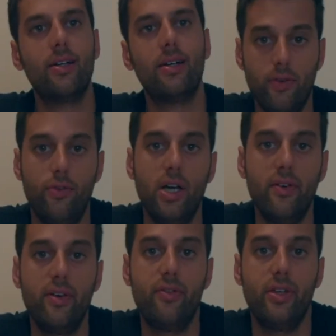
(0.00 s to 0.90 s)
If you
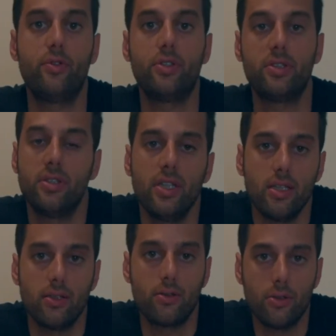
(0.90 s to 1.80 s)
have a favorite
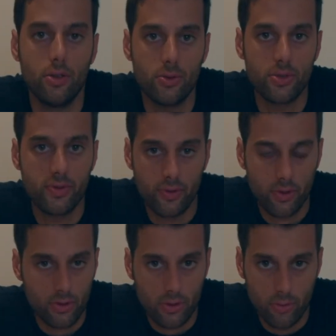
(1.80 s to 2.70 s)
tea to use for
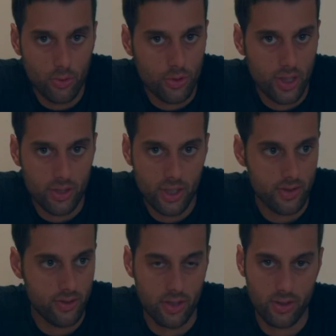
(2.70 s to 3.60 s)
your kombucha,
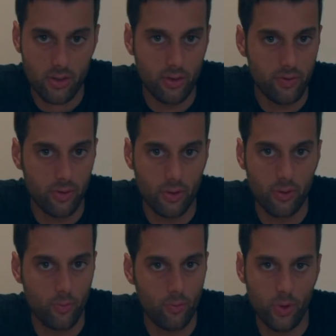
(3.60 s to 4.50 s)
just go for
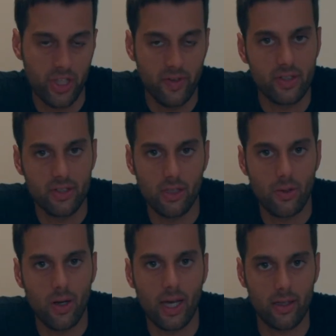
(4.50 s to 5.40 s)
whatever tea you
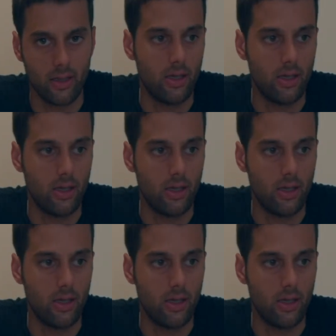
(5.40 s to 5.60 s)
like.